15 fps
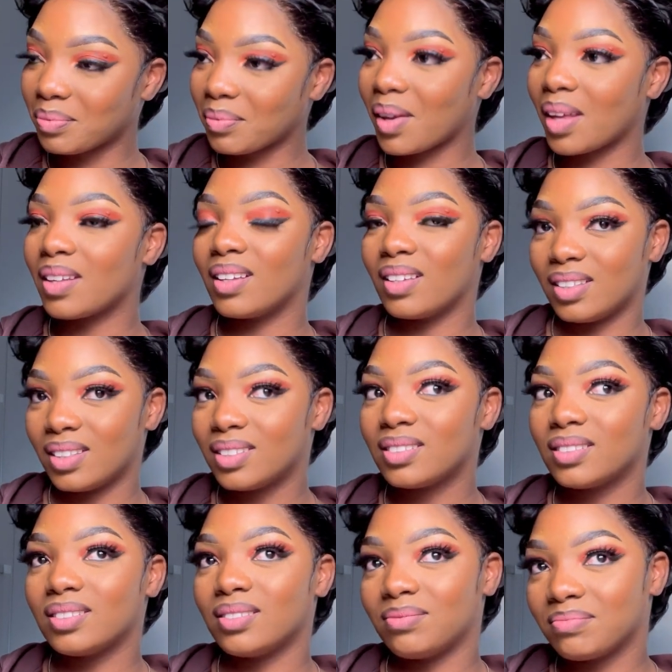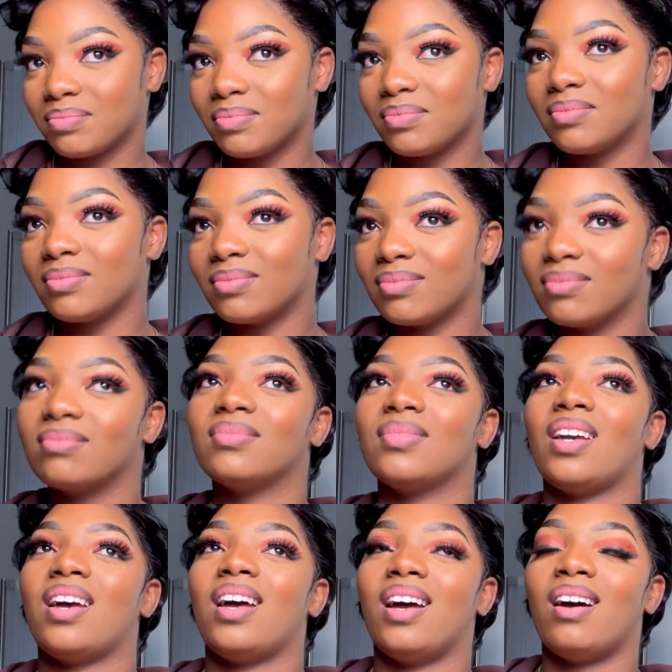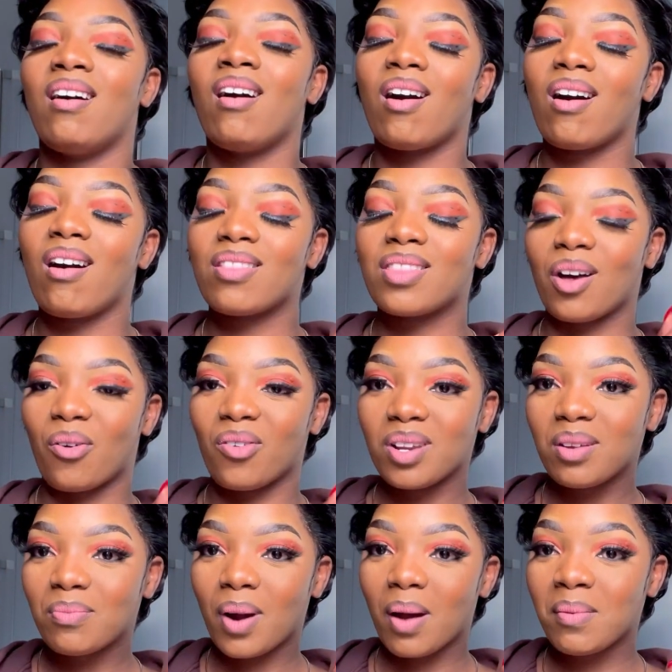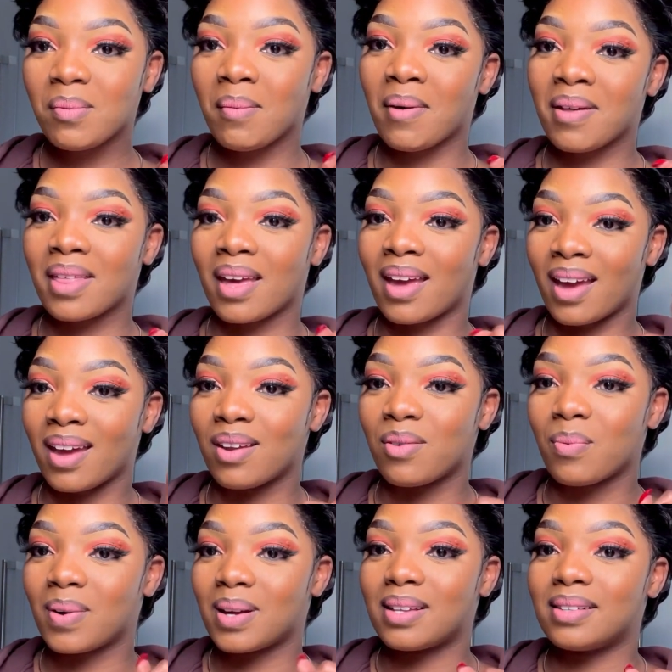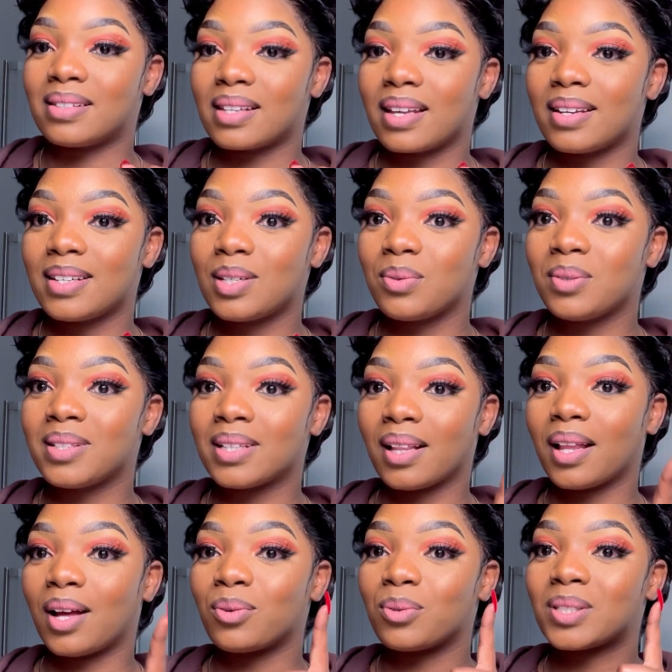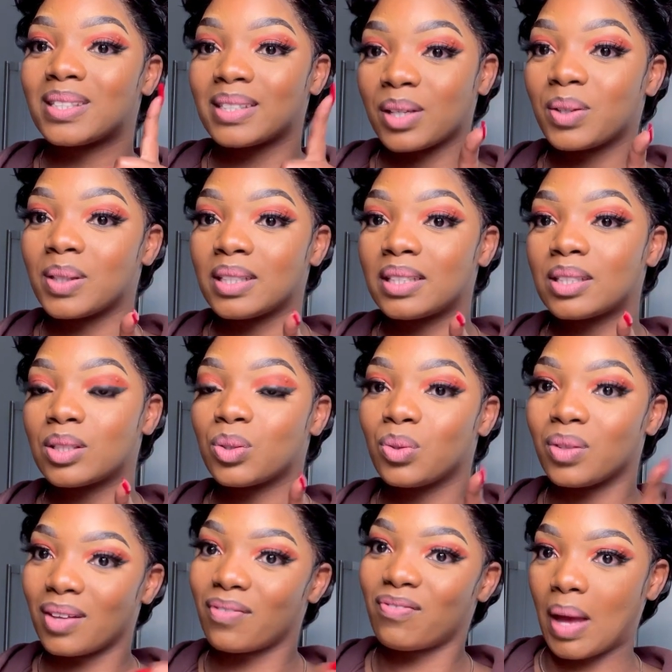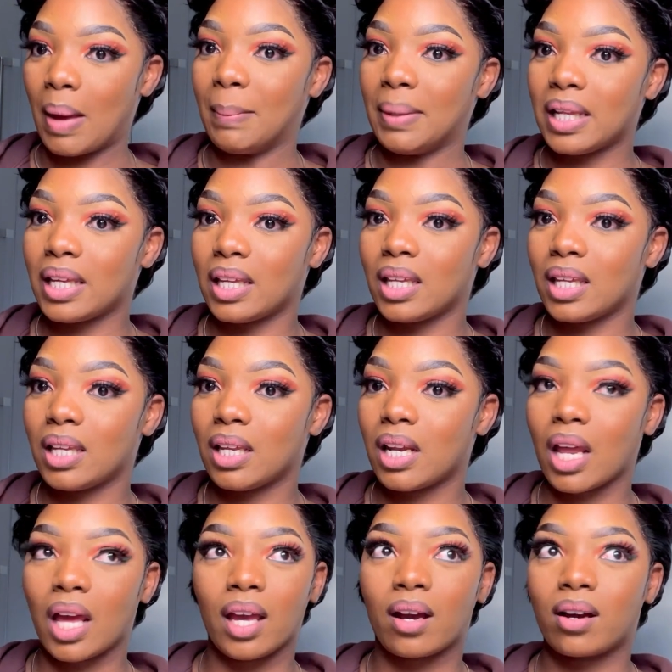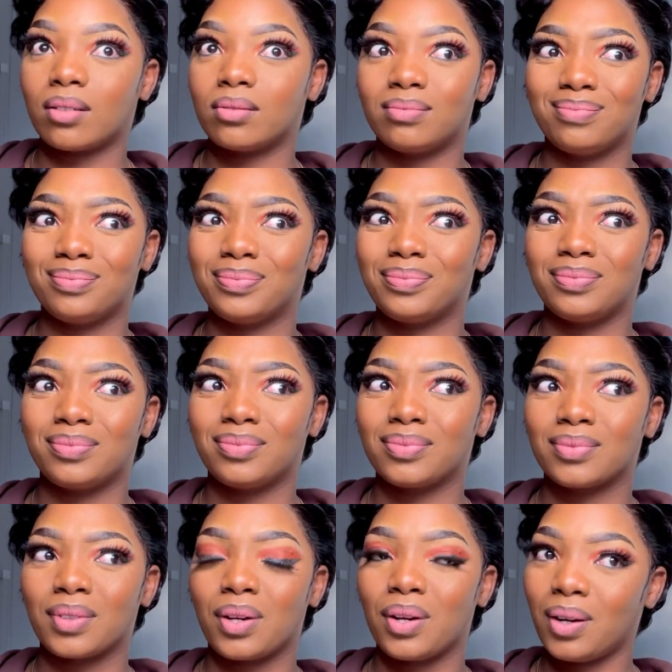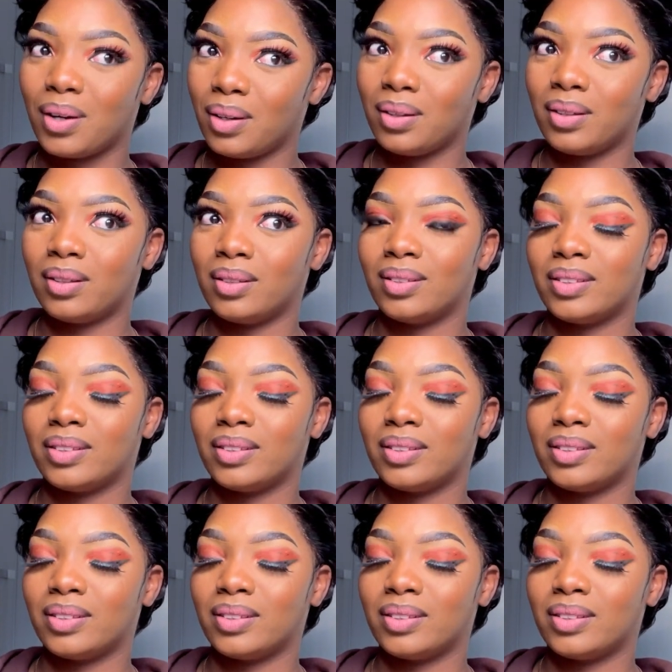The only problem my mother had was she would tell our secrets to the family. Like, girl,